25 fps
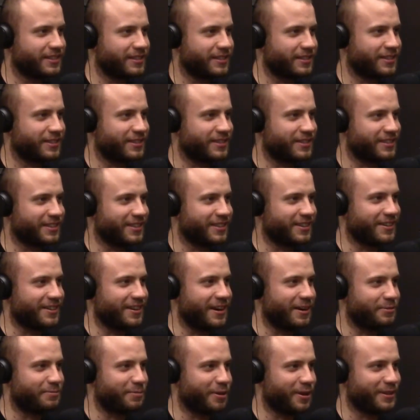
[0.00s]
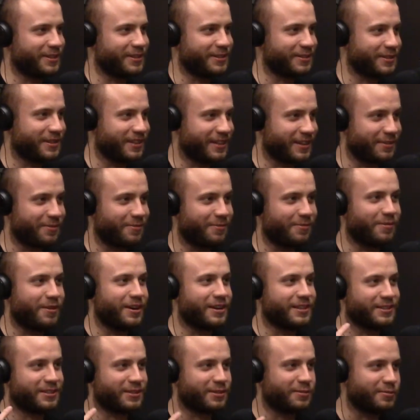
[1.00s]
Okay. So I would probably do it like
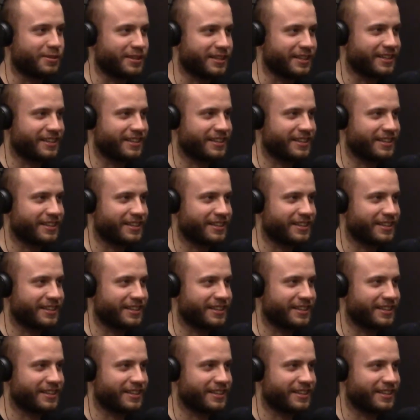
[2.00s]
once a week.